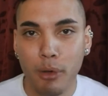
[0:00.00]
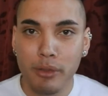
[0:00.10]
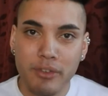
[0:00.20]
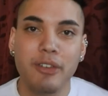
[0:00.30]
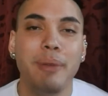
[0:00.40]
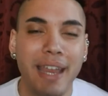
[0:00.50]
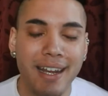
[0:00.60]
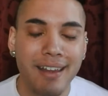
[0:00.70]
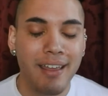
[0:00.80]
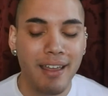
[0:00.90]
Put them to
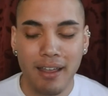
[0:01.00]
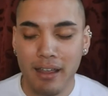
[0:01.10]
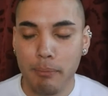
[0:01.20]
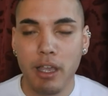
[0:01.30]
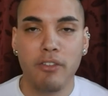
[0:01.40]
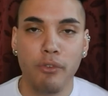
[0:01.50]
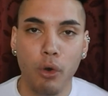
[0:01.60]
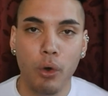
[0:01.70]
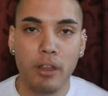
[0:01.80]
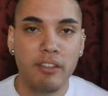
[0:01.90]
bed.
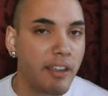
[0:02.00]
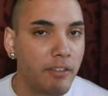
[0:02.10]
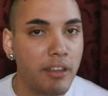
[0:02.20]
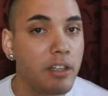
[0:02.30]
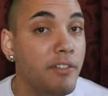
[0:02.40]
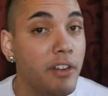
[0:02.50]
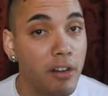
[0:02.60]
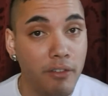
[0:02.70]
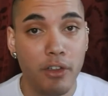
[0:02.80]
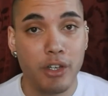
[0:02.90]
PS4 is definitely the
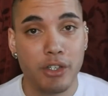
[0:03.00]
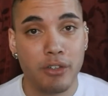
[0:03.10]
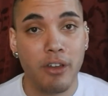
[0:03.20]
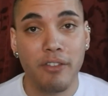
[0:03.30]
definitive version